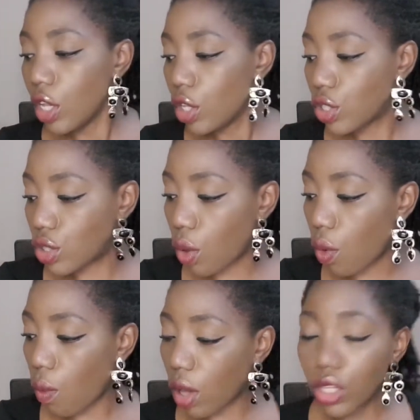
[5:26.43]

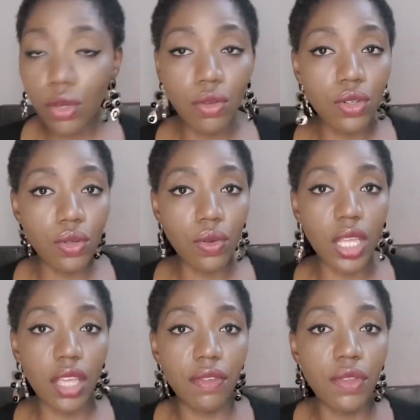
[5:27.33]
So what you could
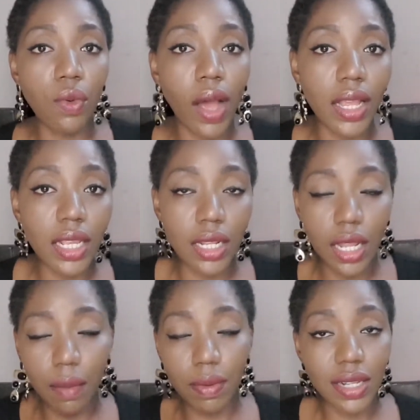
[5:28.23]
do if you are
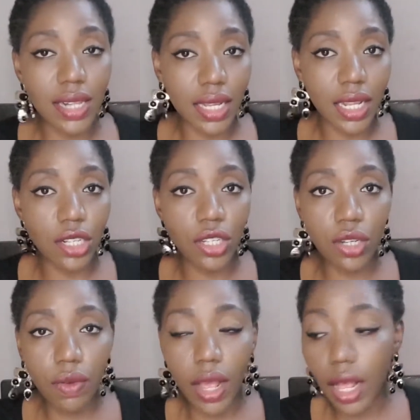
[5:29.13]
in a place like
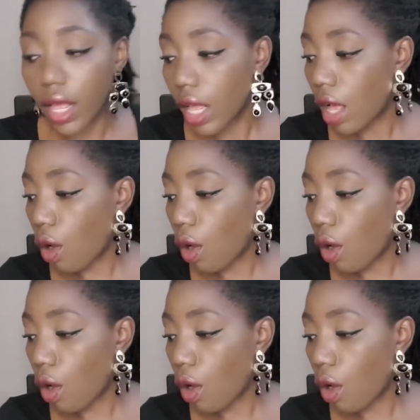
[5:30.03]
Nigeria